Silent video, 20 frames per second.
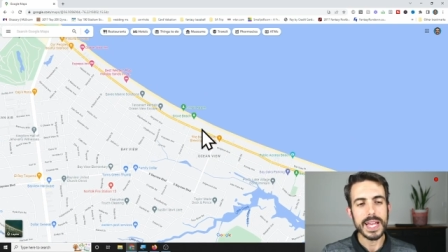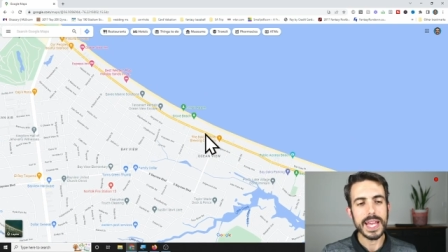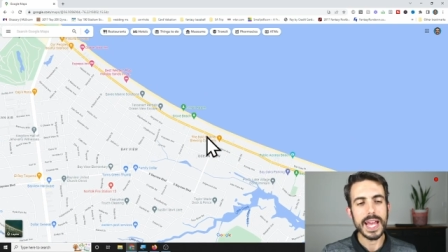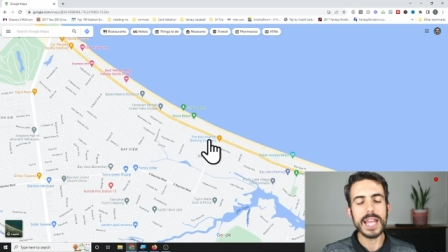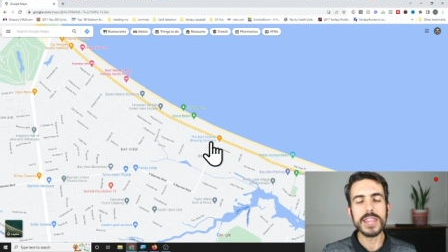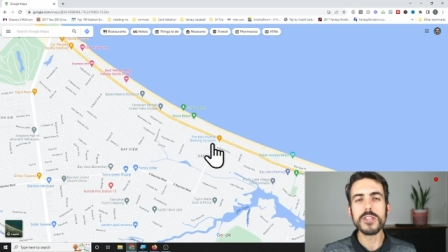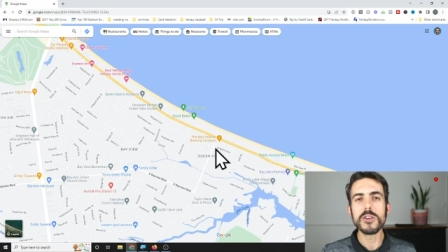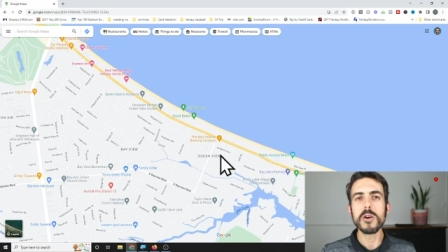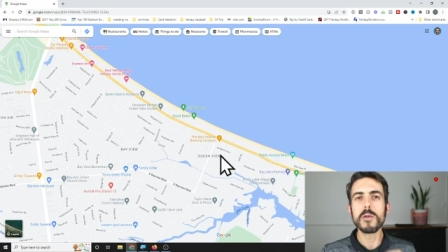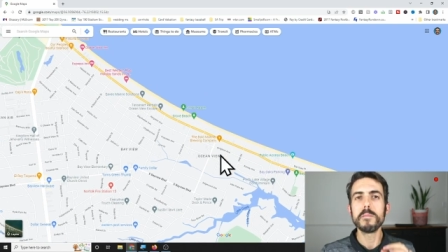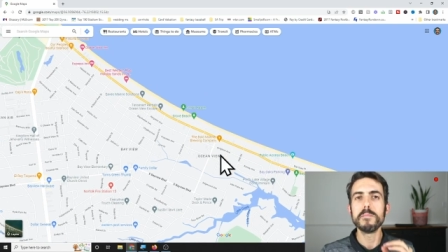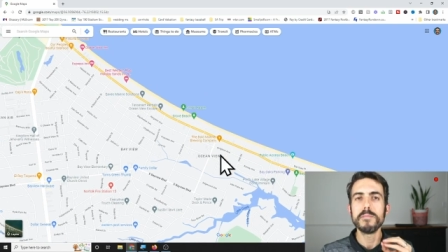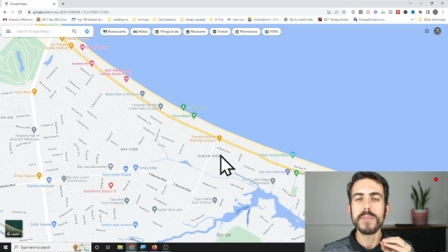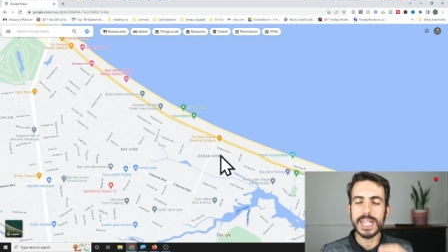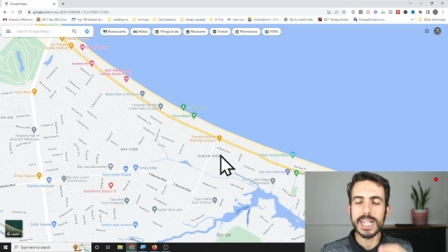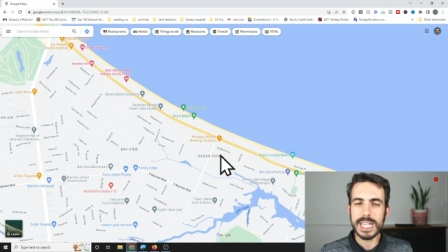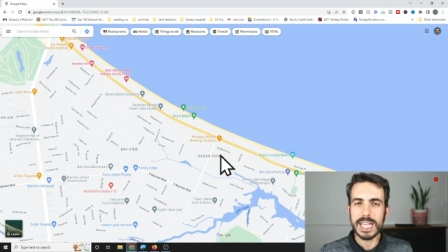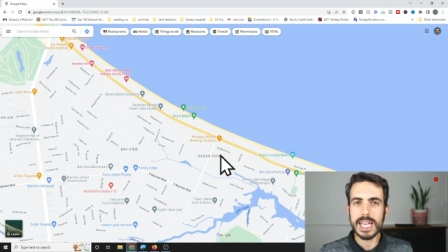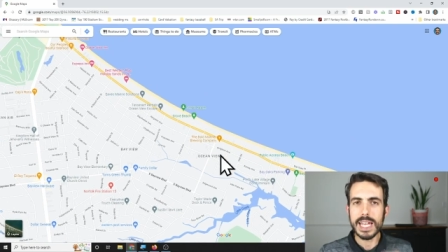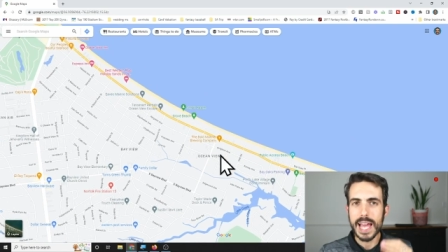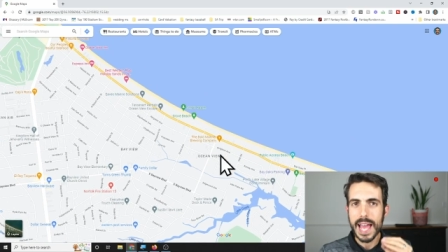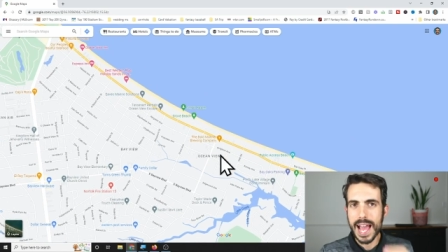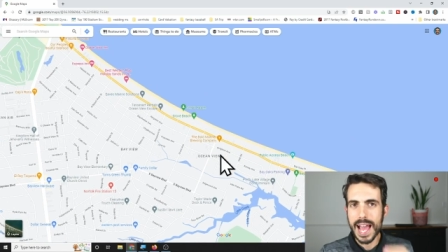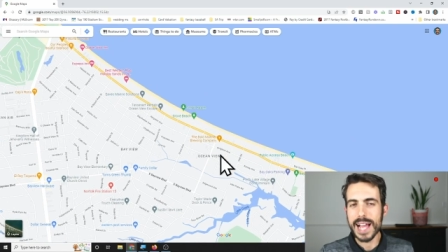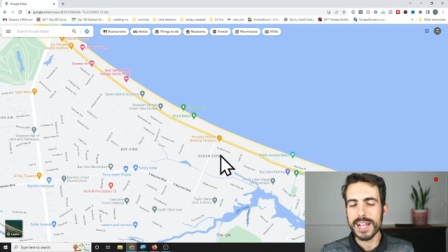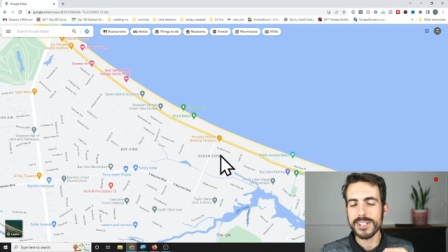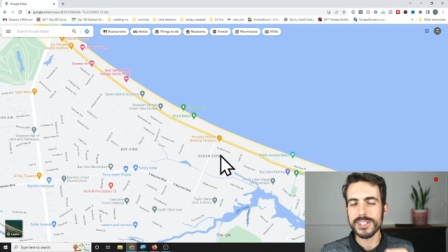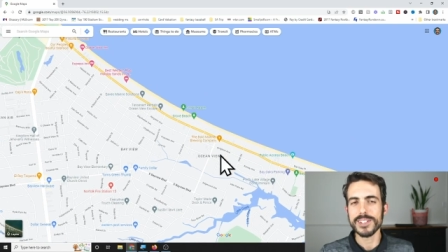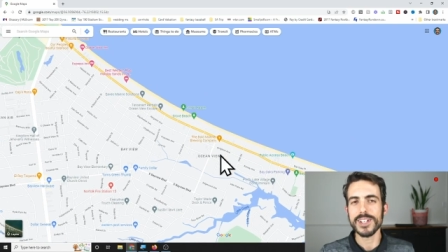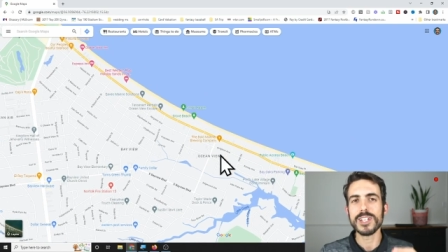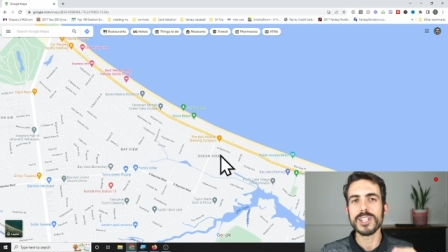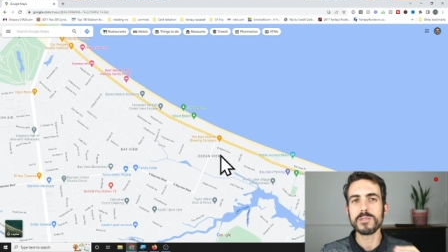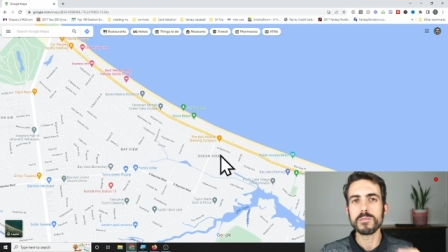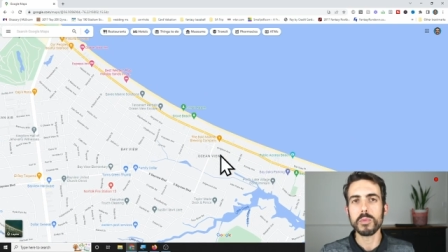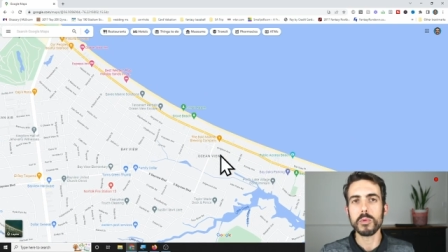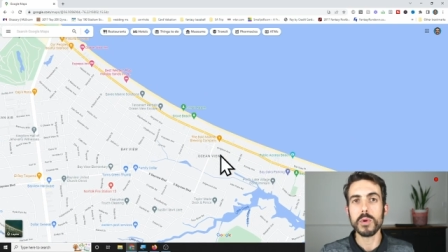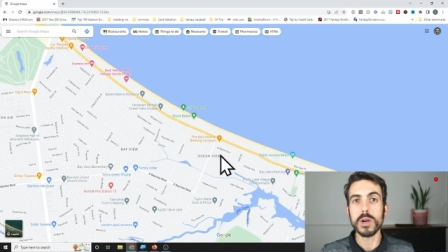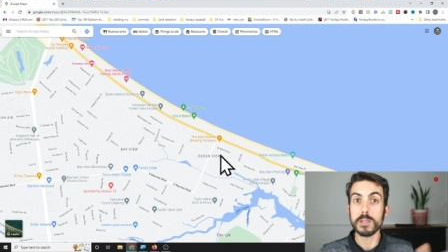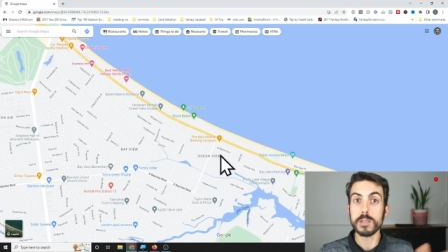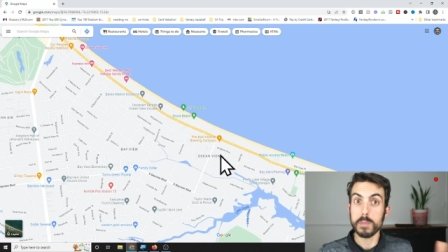and there are many access
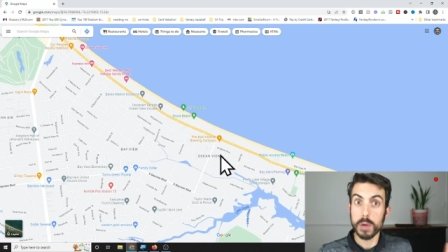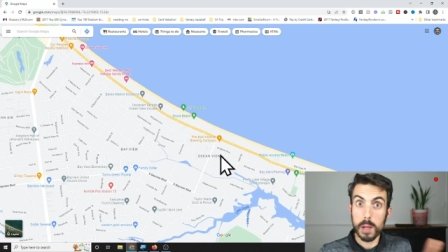points,